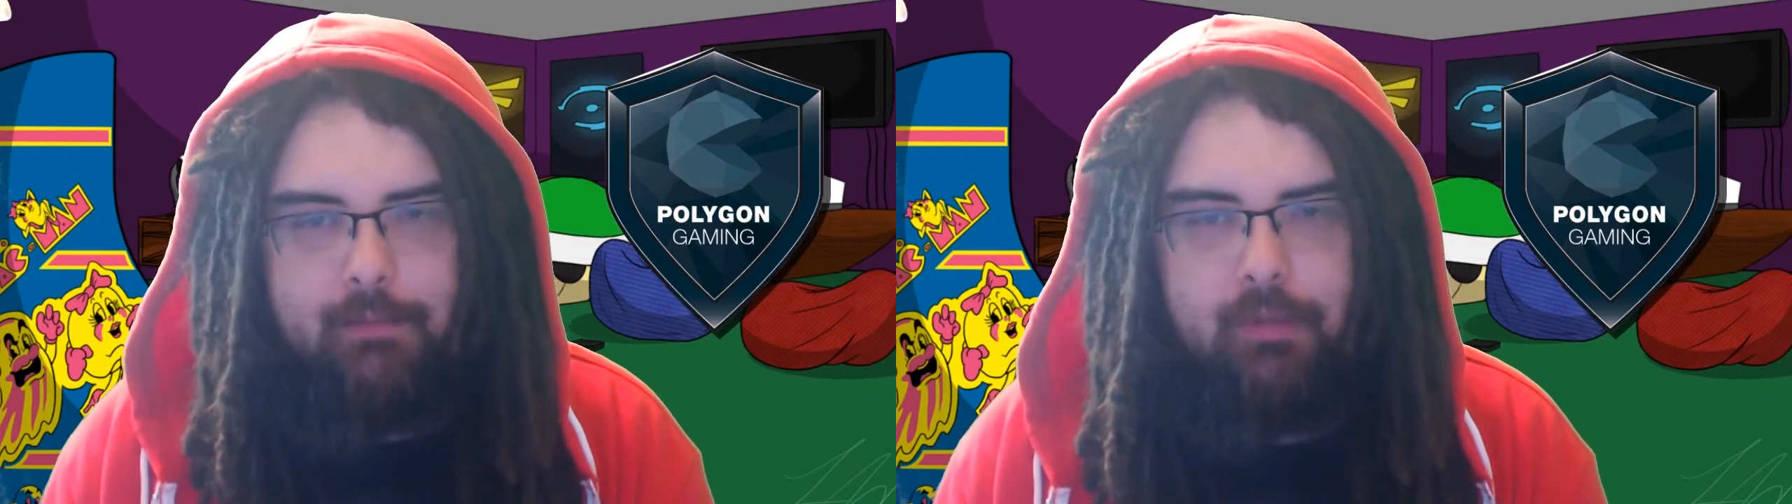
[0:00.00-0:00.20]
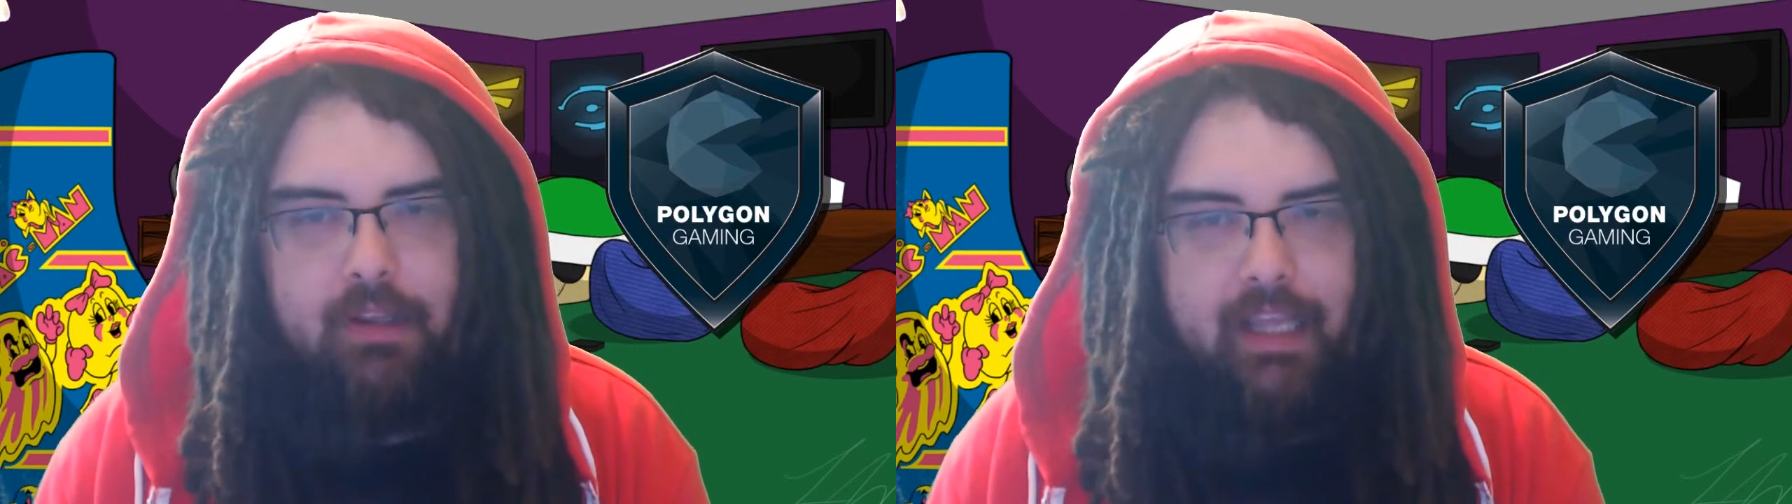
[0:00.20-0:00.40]

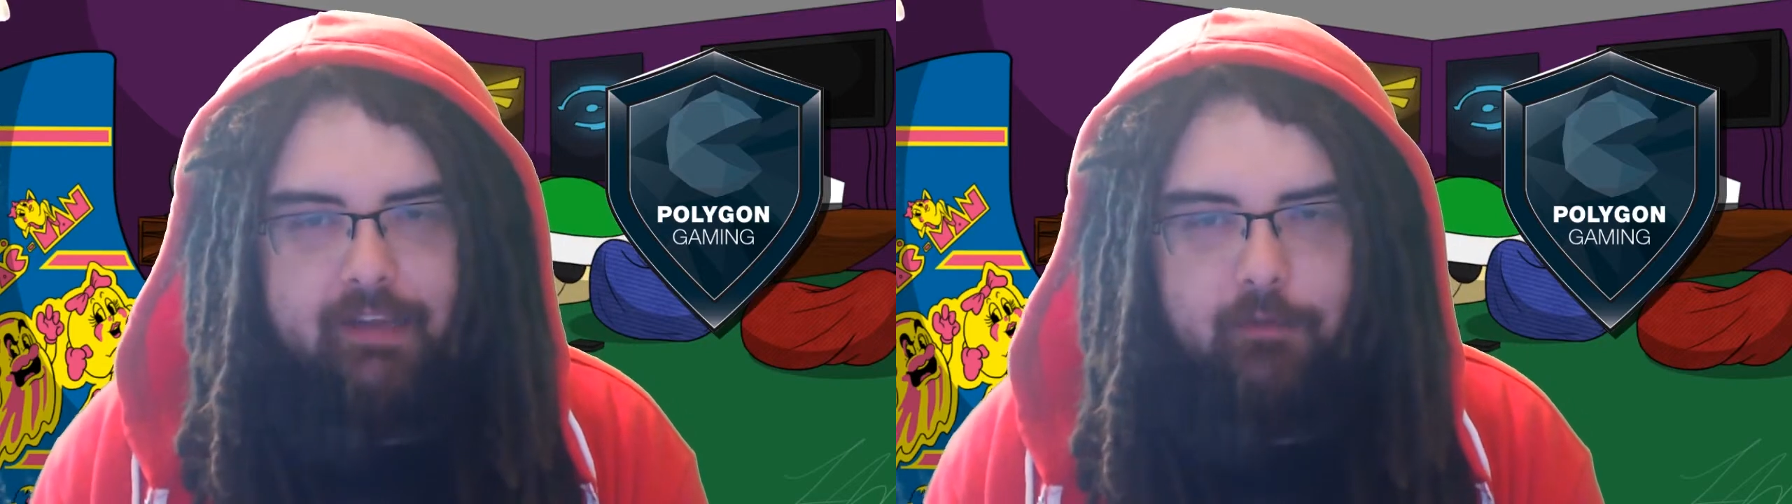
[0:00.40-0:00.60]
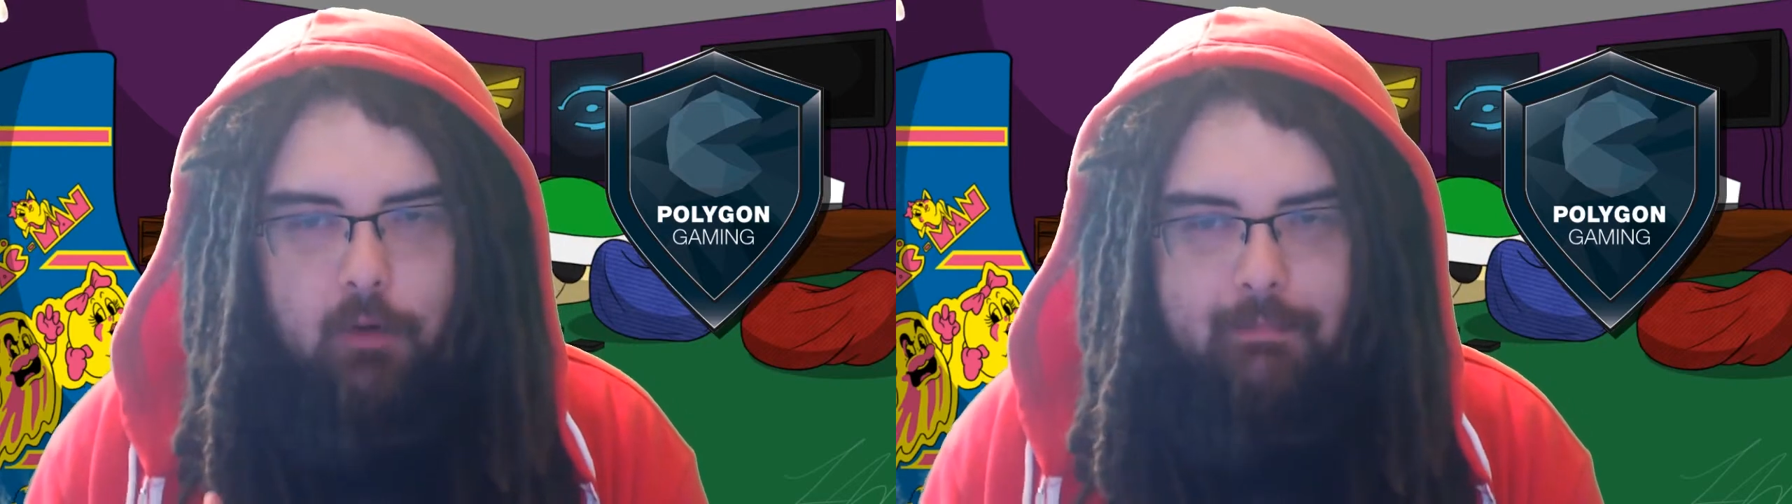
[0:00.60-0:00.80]
and
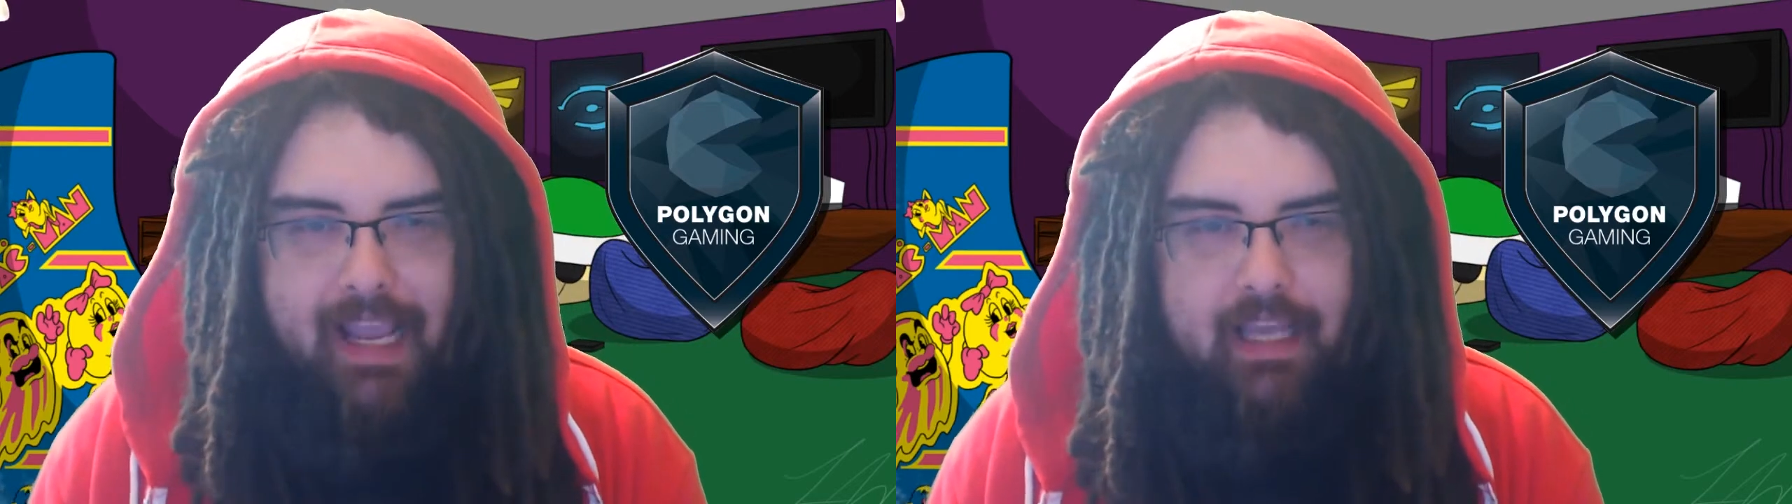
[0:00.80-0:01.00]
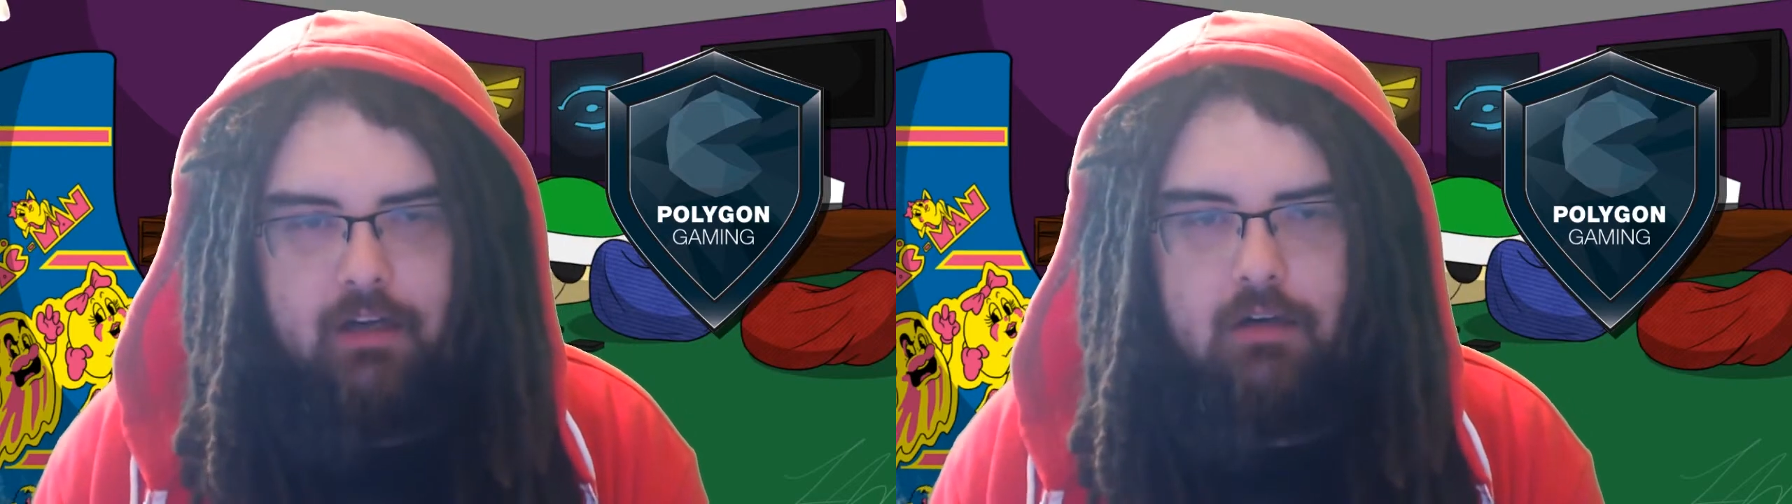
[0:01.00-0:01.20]
playful
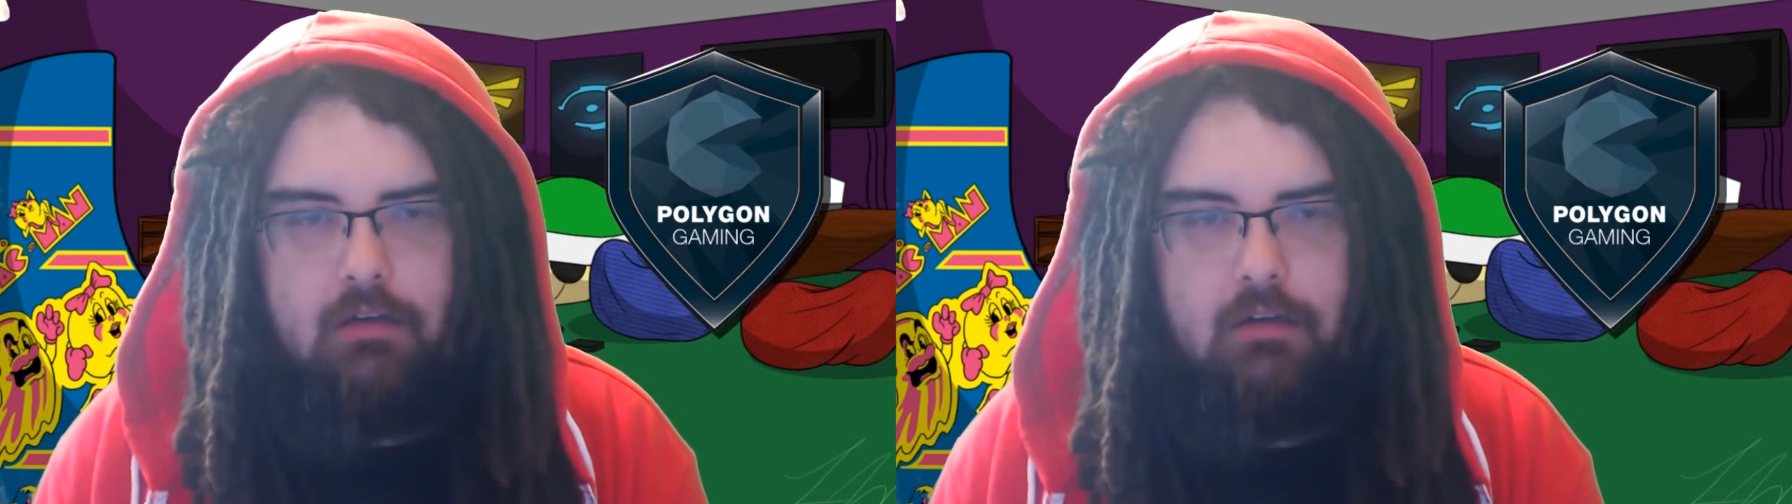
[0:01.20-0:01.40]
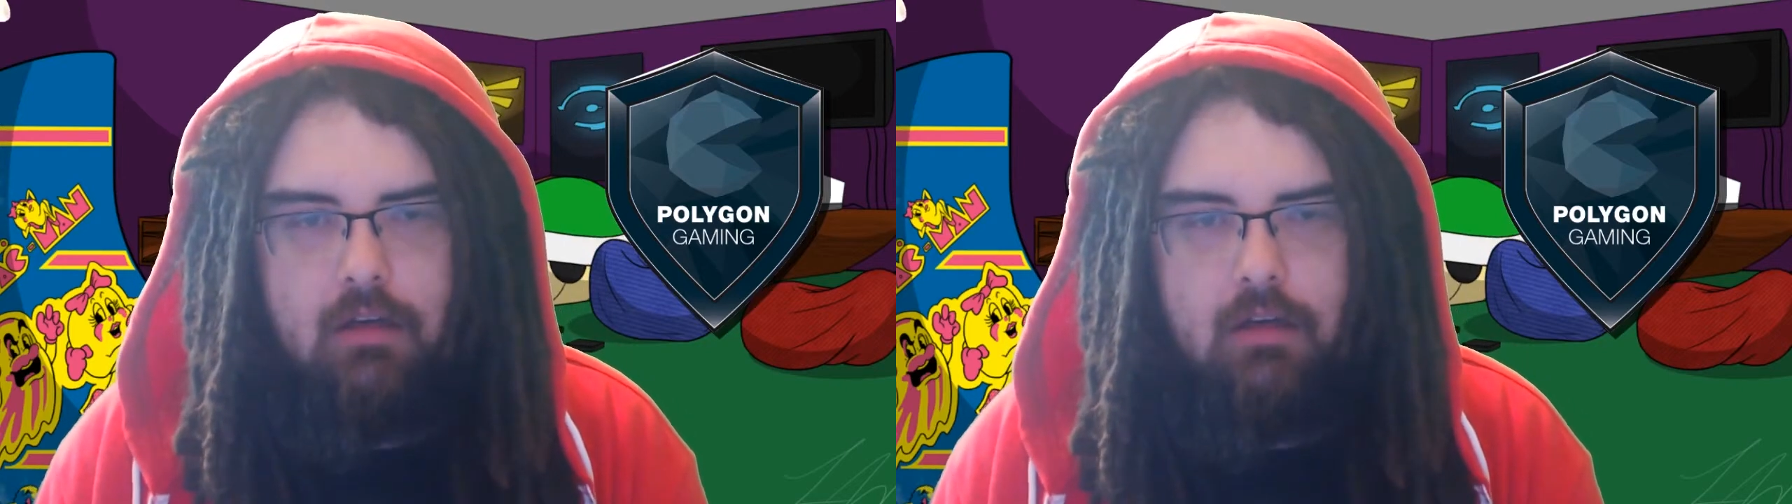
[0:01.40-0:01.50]
manner